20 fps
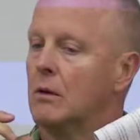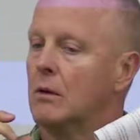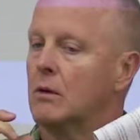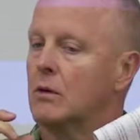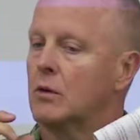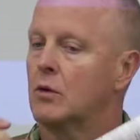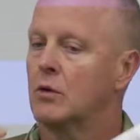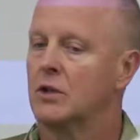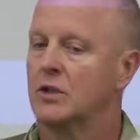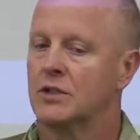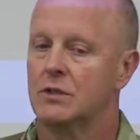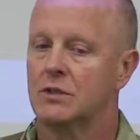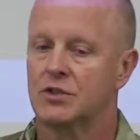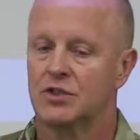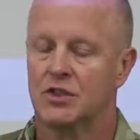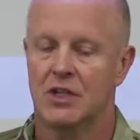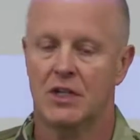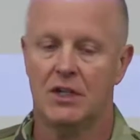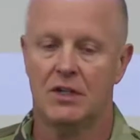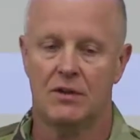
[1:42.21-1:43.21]
to
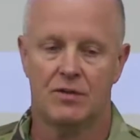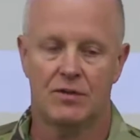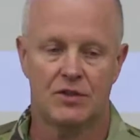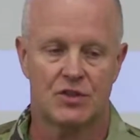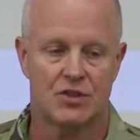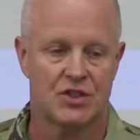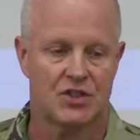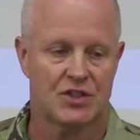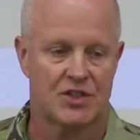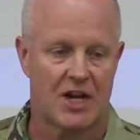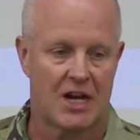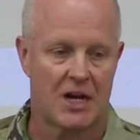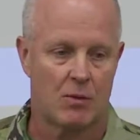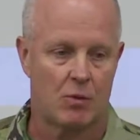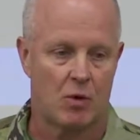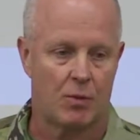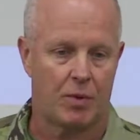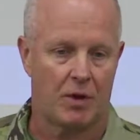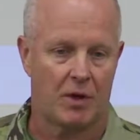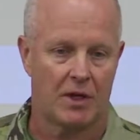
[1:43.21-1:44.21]
achieve
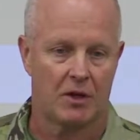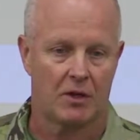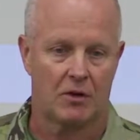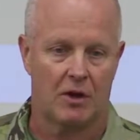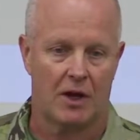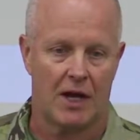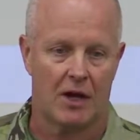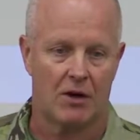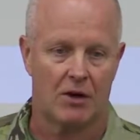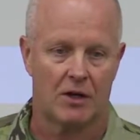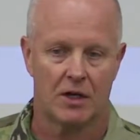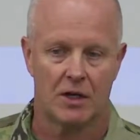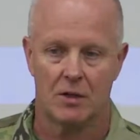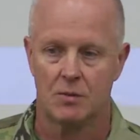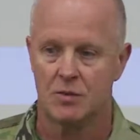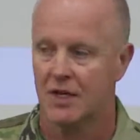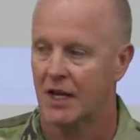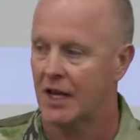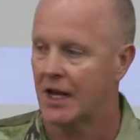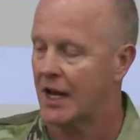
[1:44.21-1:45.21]
sustainable political outcomes
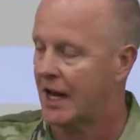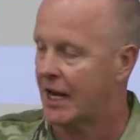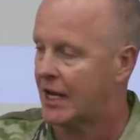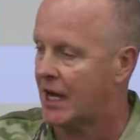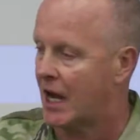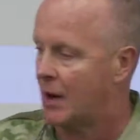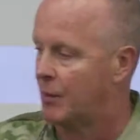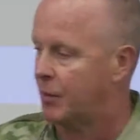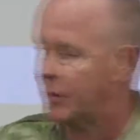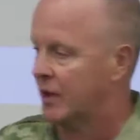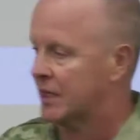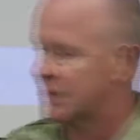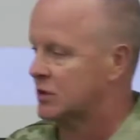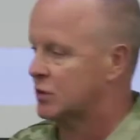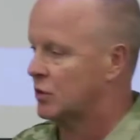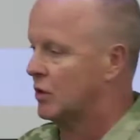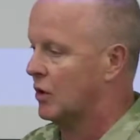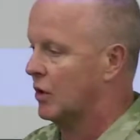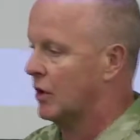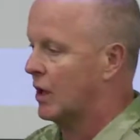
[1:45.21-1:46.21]
in a complex
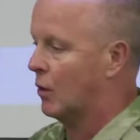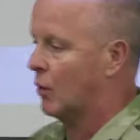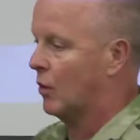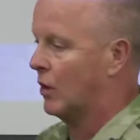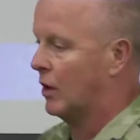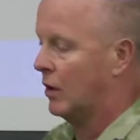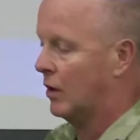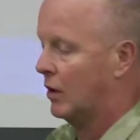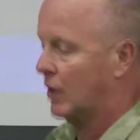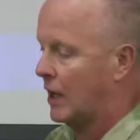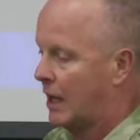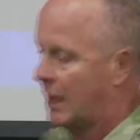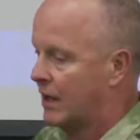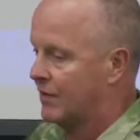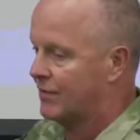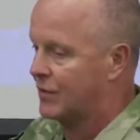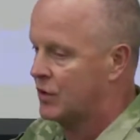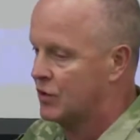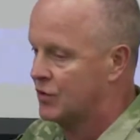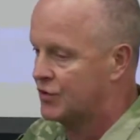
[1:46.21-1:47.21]
world, a world and a
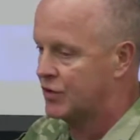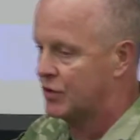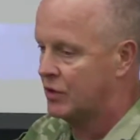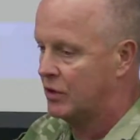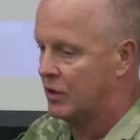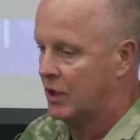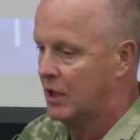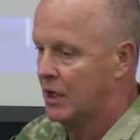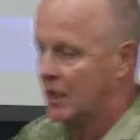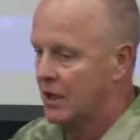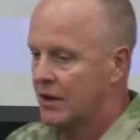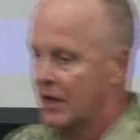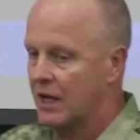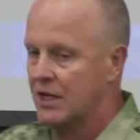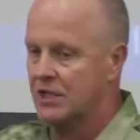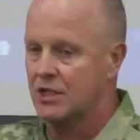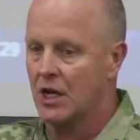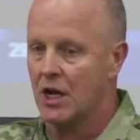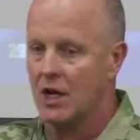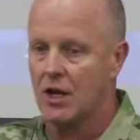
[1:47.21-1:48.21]
future that
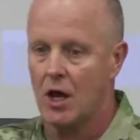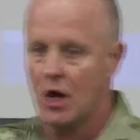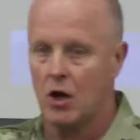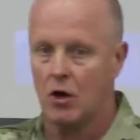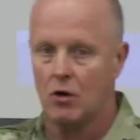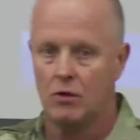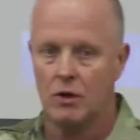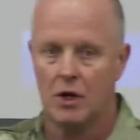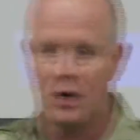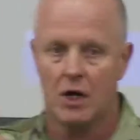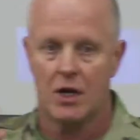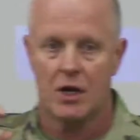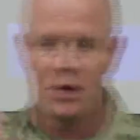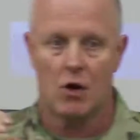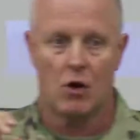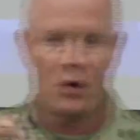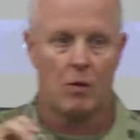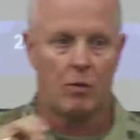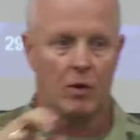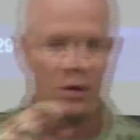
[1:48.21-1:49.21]
is unknown,
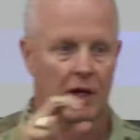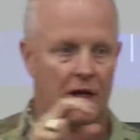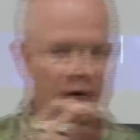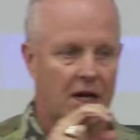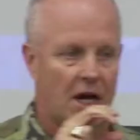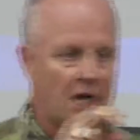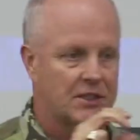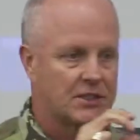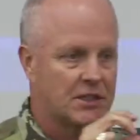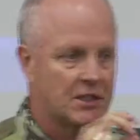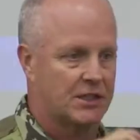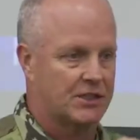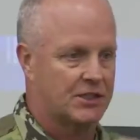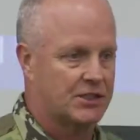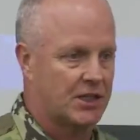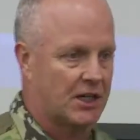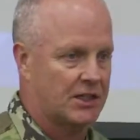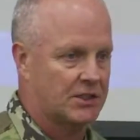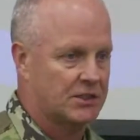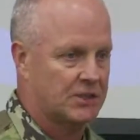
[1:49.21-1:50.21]
unknowable, and constantly
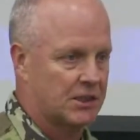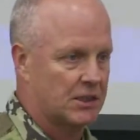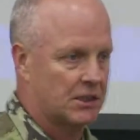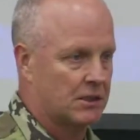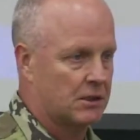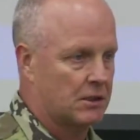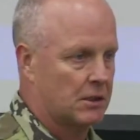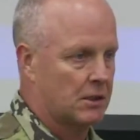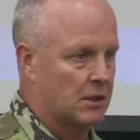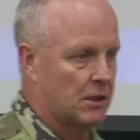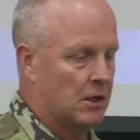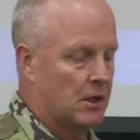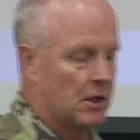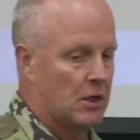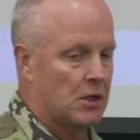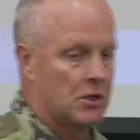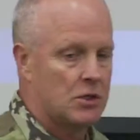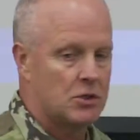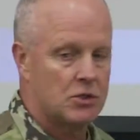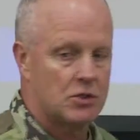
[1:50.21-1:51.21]
changing.
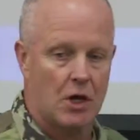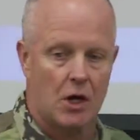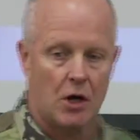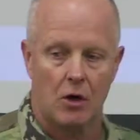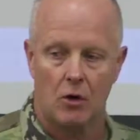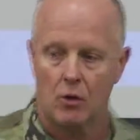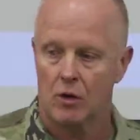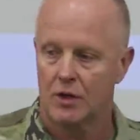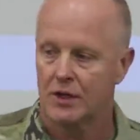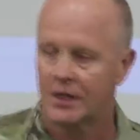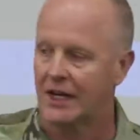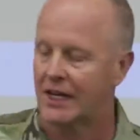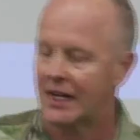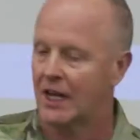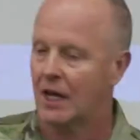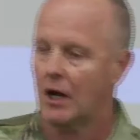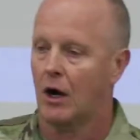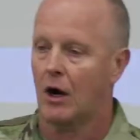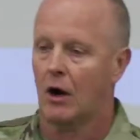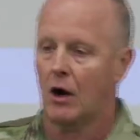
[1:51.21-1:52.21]
So to
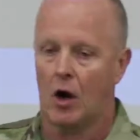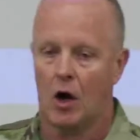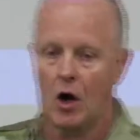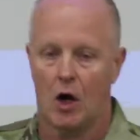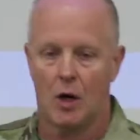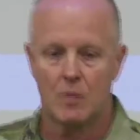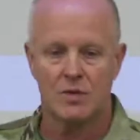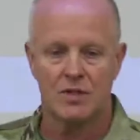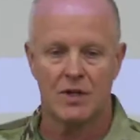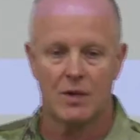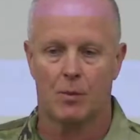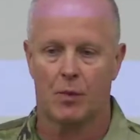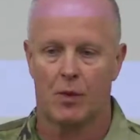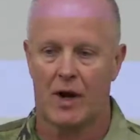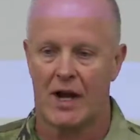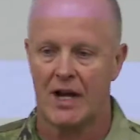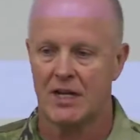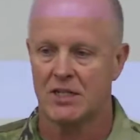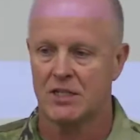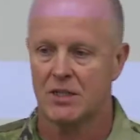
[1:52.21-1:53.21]
get our arms and
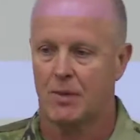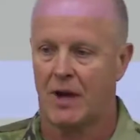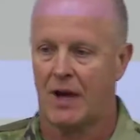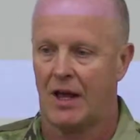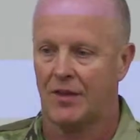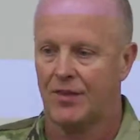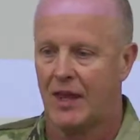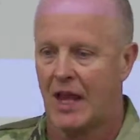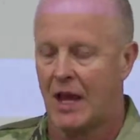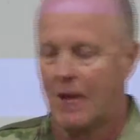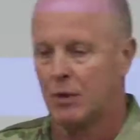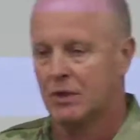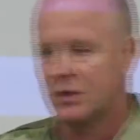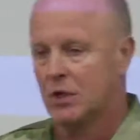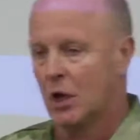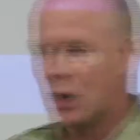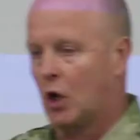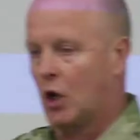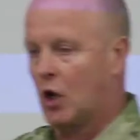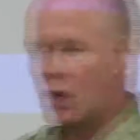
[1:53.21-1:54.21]
brains about that, but to
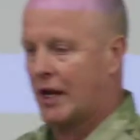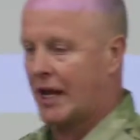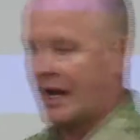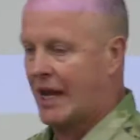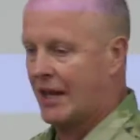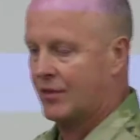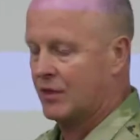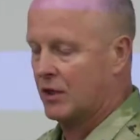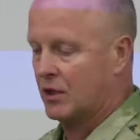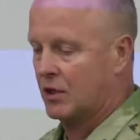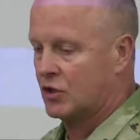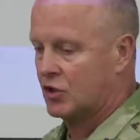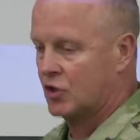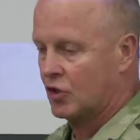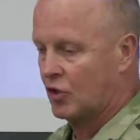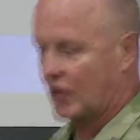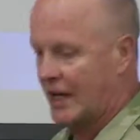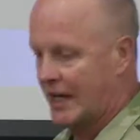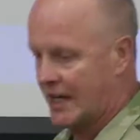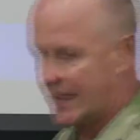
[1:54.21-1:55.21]
look at the
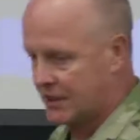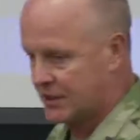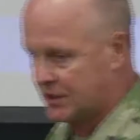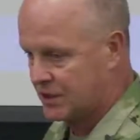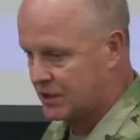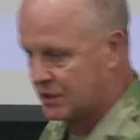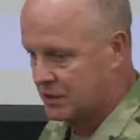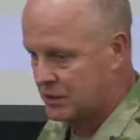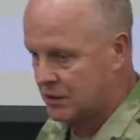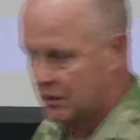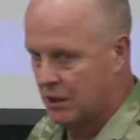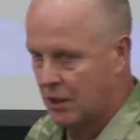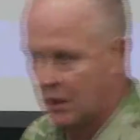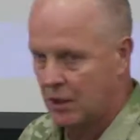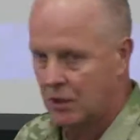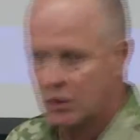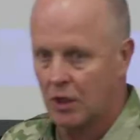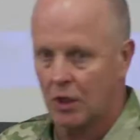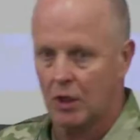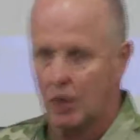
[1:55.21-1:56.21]
trends,
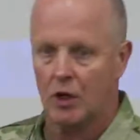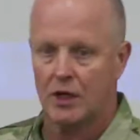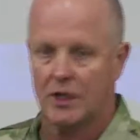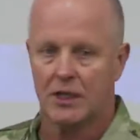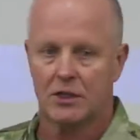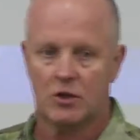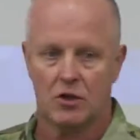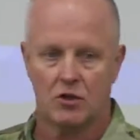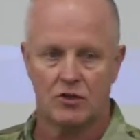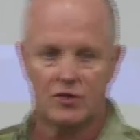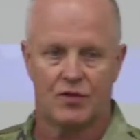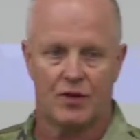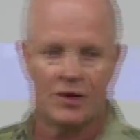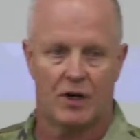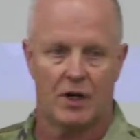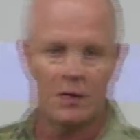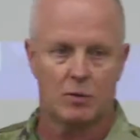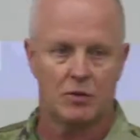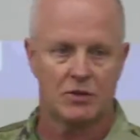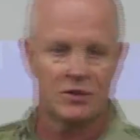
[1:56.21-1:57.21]
to look at those
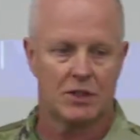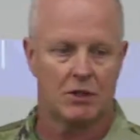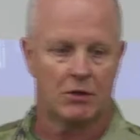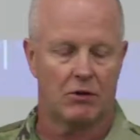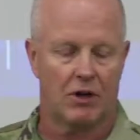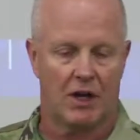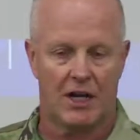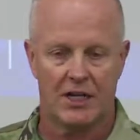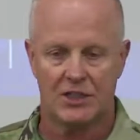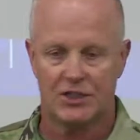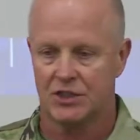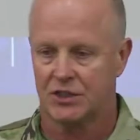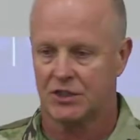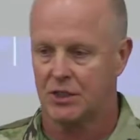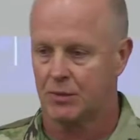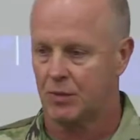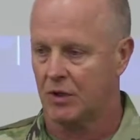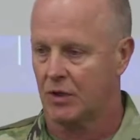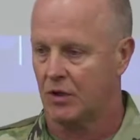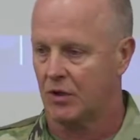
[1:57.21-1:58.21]
variables and the
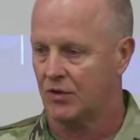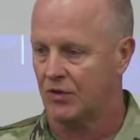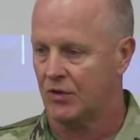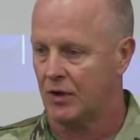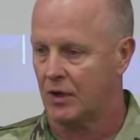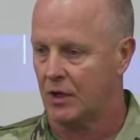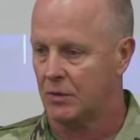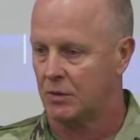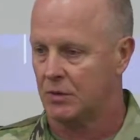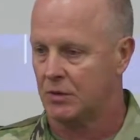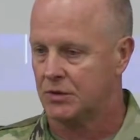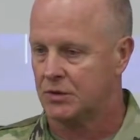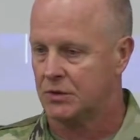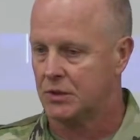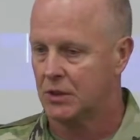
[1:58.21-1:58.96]
relationship of those variables